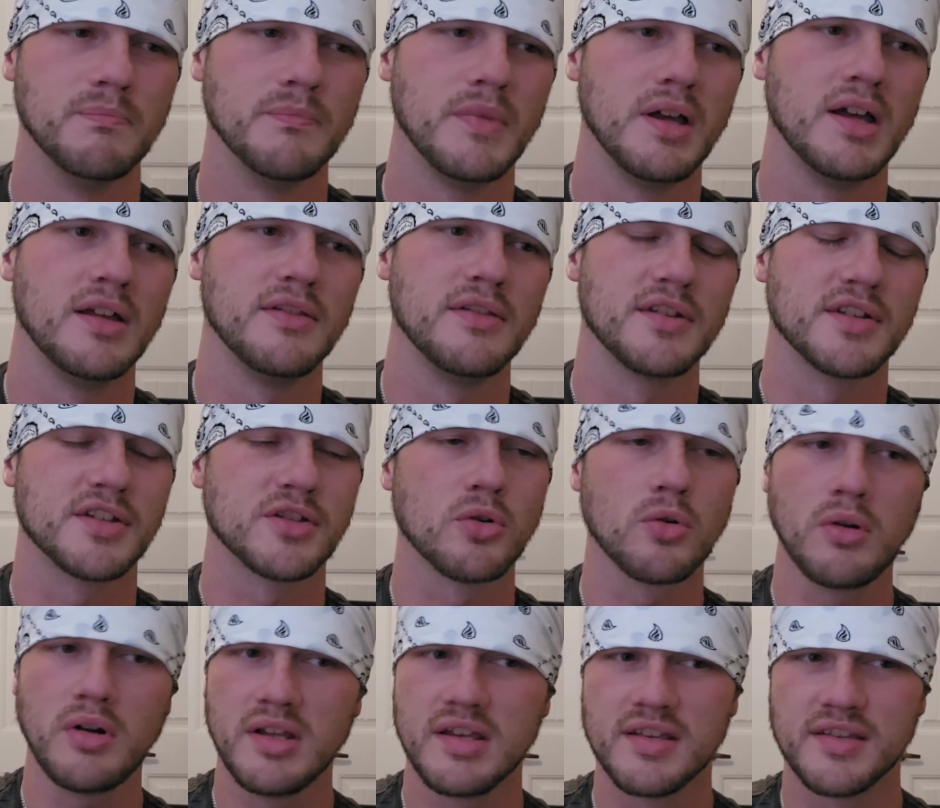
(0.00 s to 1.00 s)
The
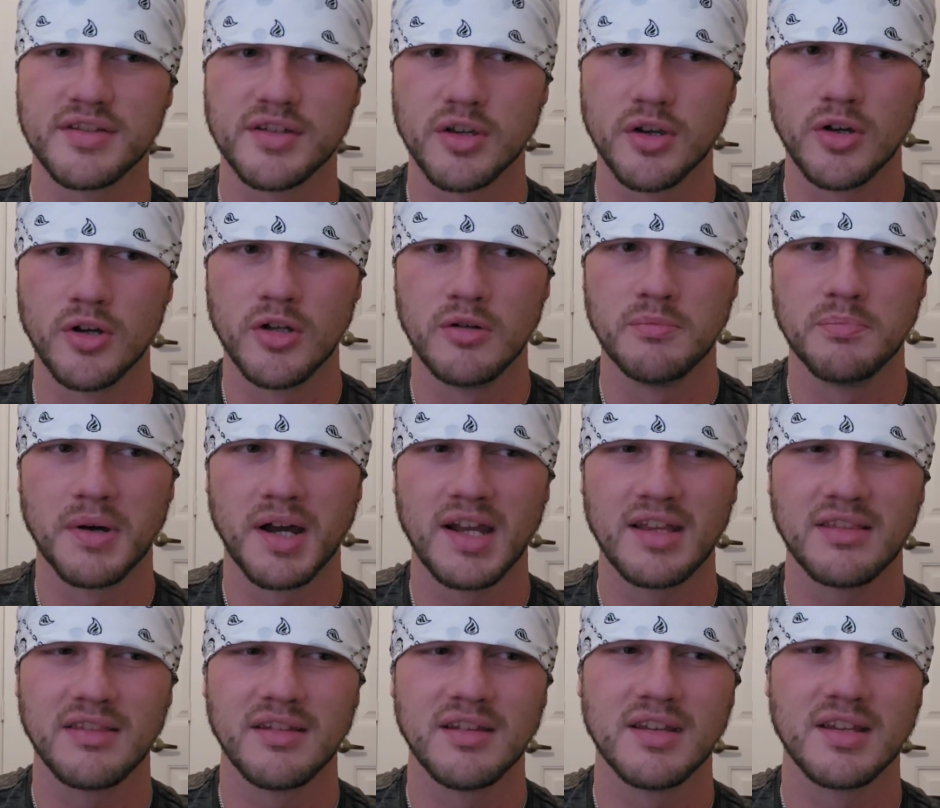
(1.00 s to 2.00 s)
story is good, but
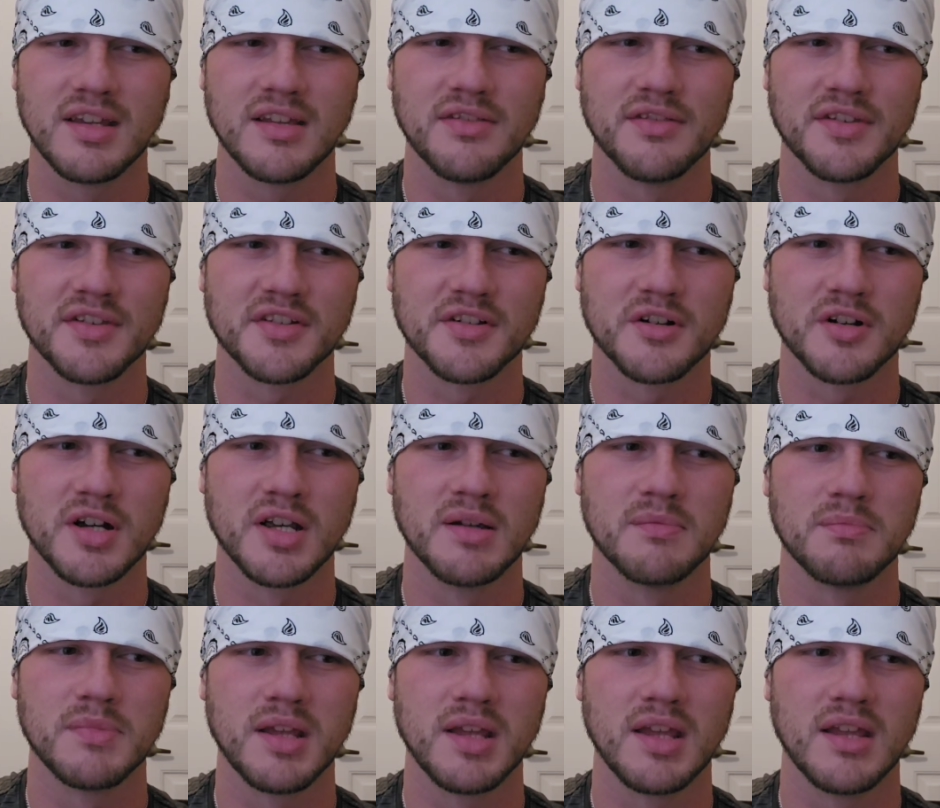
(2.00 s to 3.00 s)
I think in the
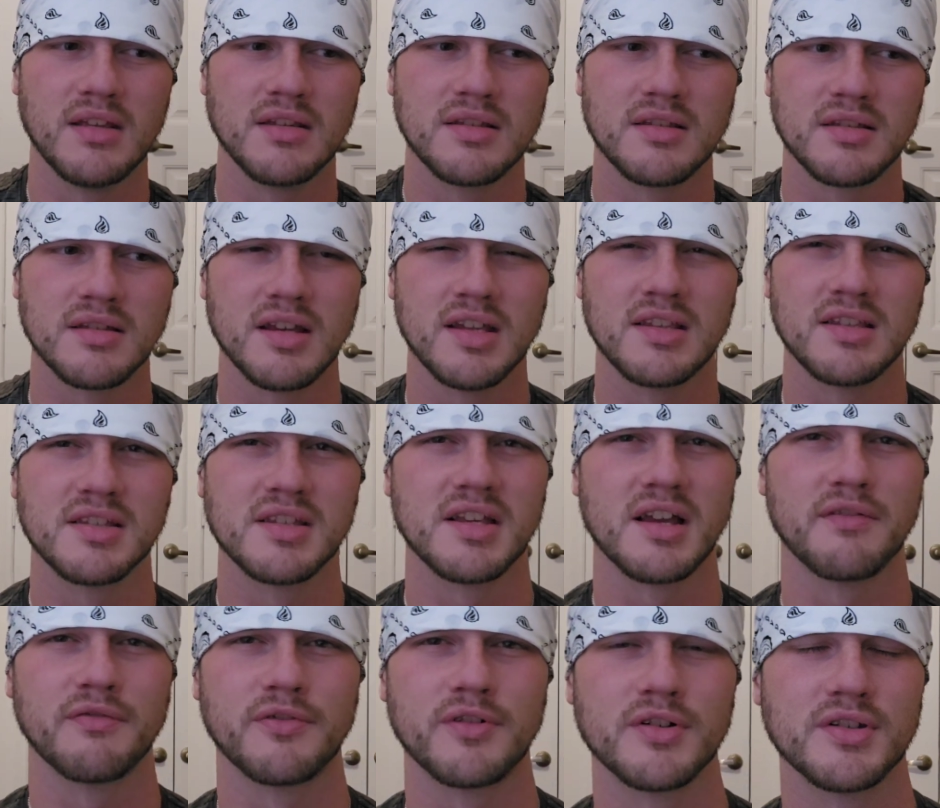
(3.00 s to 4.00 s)
script it
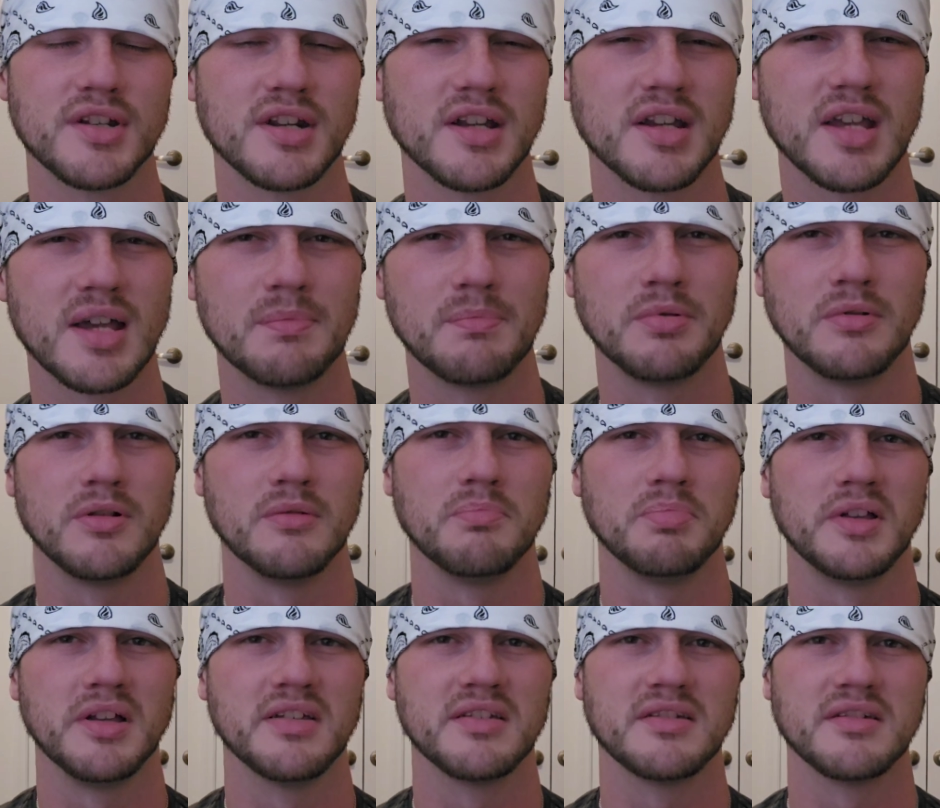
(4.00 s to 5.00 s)
suffers in a couple of
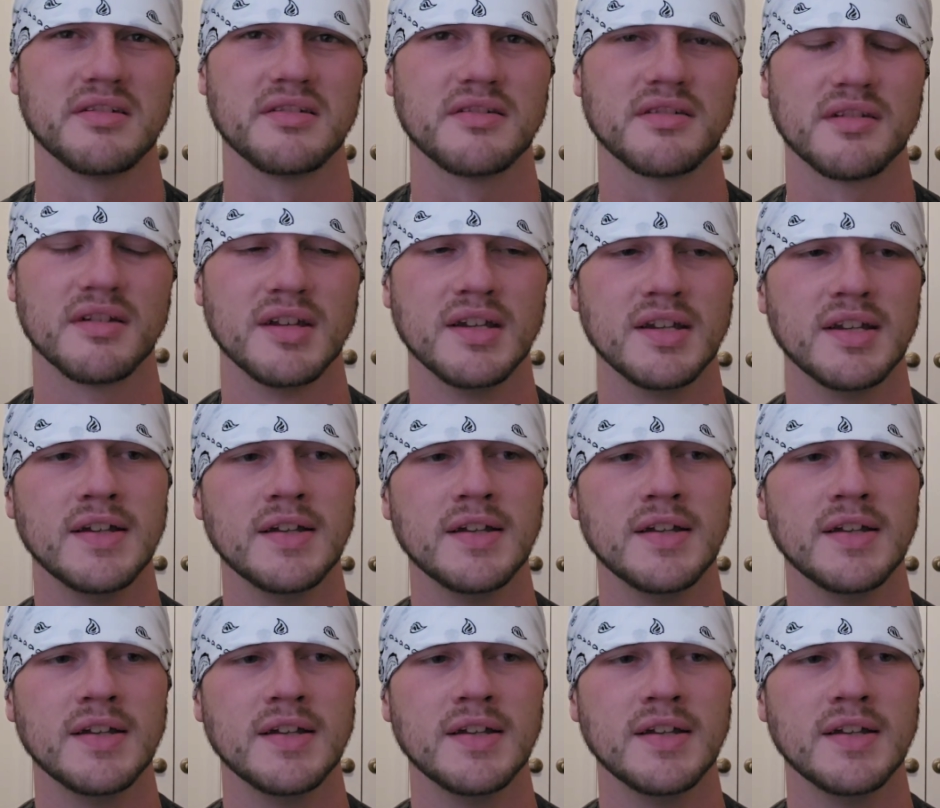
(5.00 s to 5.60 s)
places.